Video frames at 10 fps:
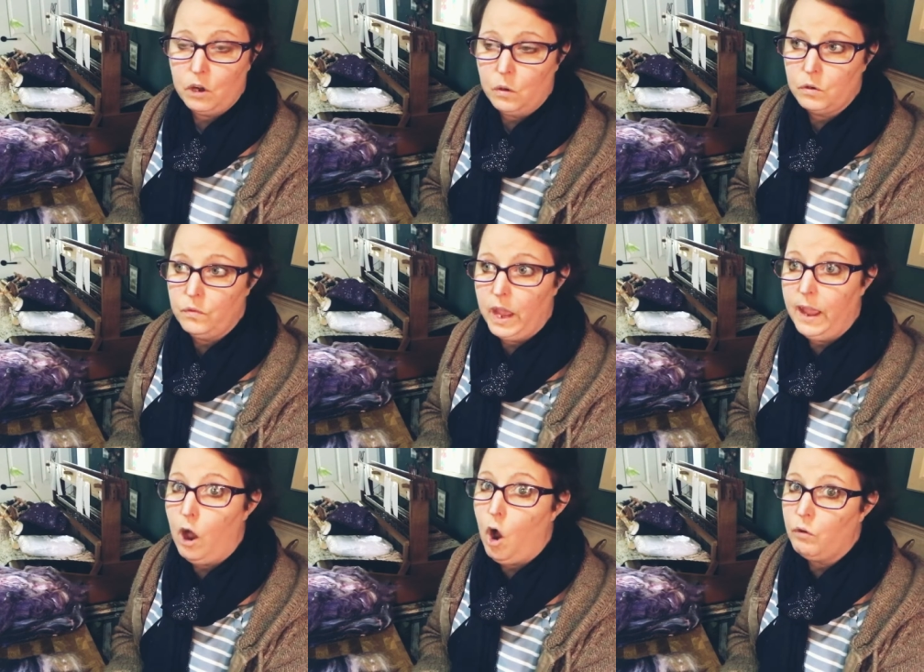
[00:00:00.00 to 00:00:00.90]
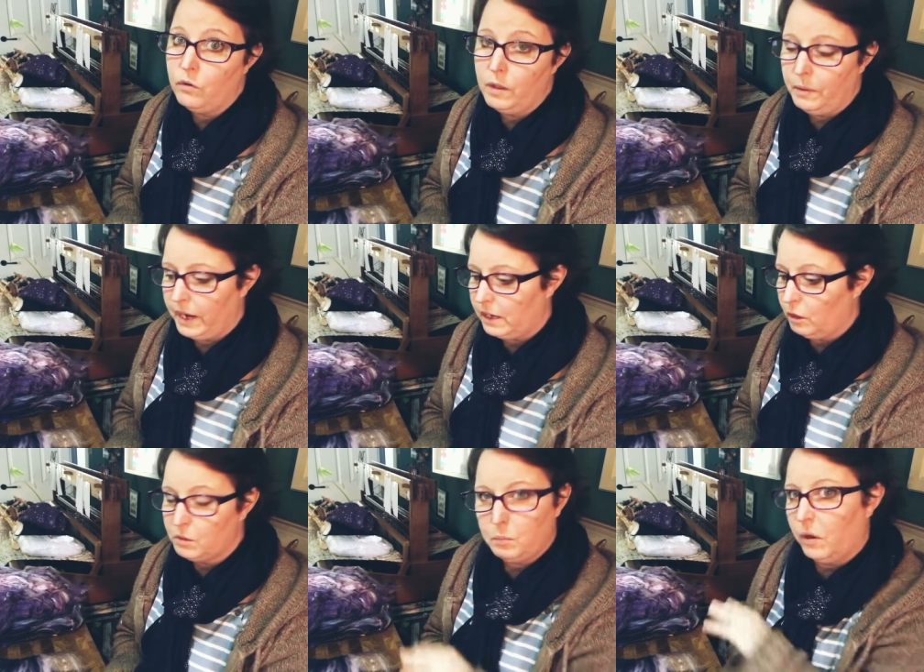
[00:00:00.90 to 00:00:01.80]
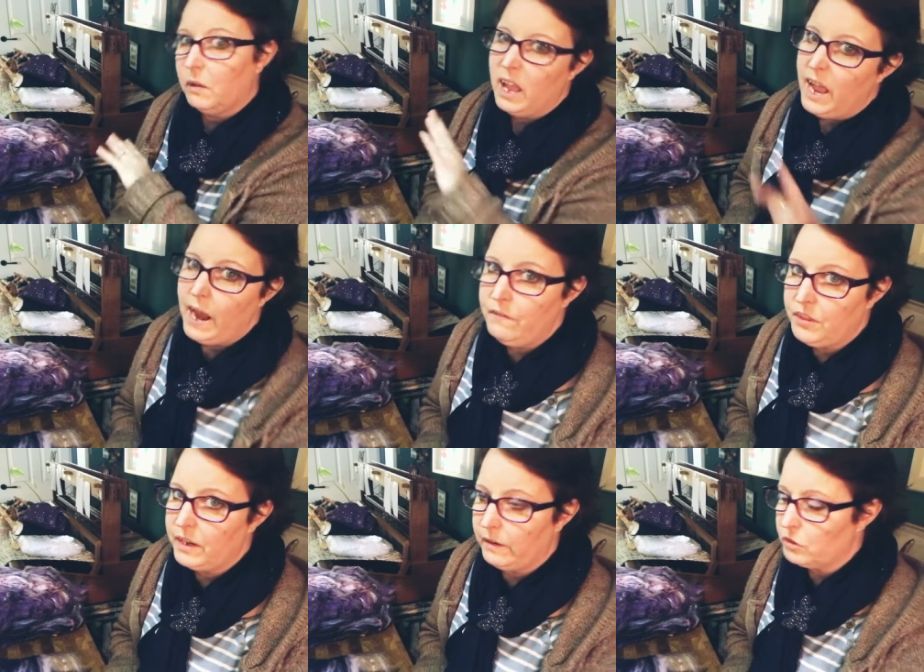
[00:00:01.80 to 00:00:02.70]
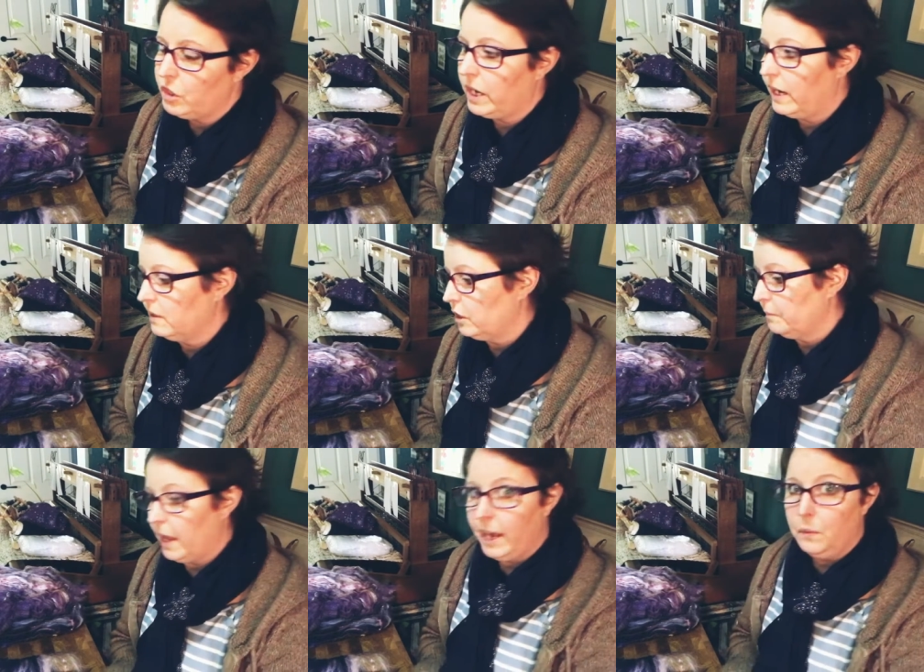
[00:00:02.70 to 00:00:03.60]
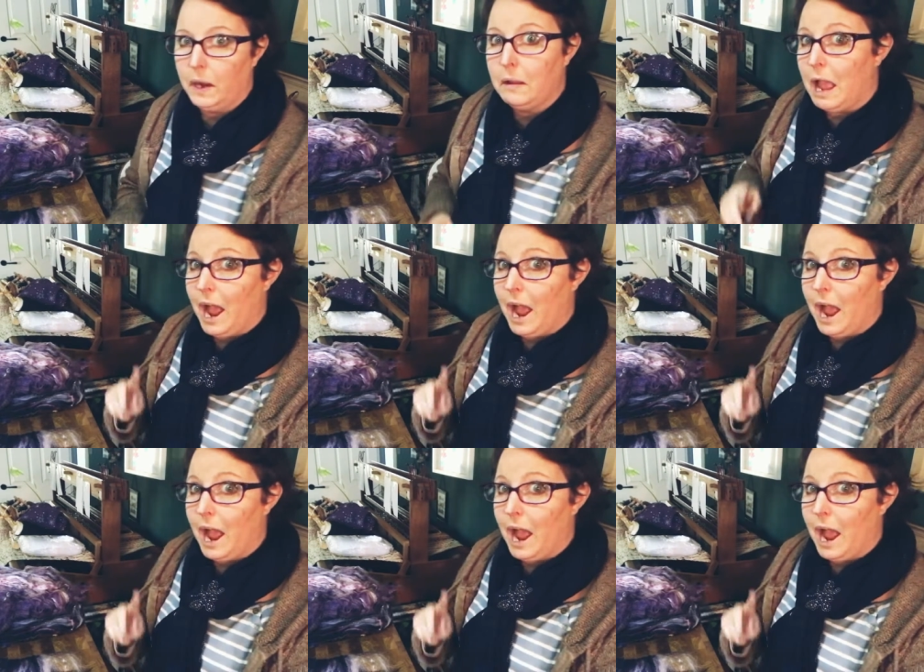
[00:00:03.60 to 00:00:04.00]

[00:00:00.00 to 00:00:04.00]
code on there or on the body clubs but everything else you can do anyway